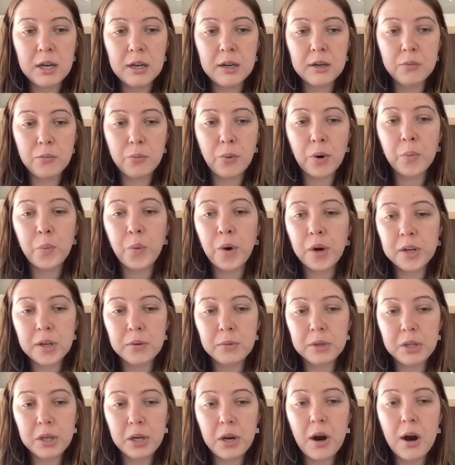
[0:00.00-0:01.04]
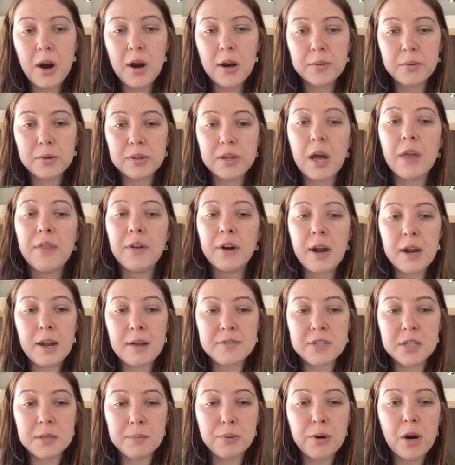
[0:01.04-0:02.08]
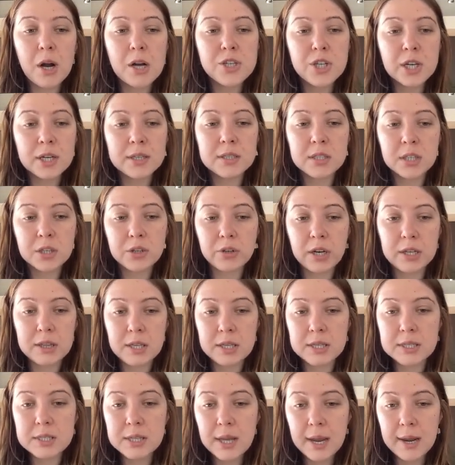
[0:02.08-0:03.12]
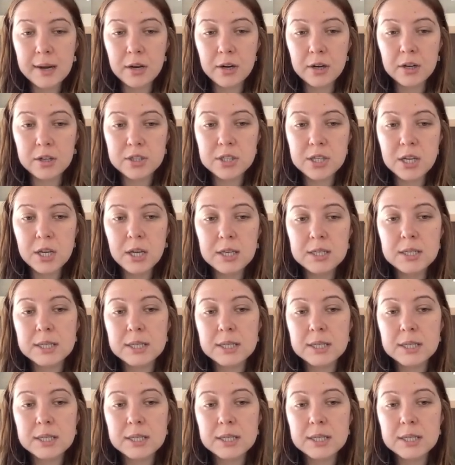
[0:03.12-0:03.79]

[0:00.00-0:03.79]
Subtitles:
we're working really hard with other NFT projects to create these standards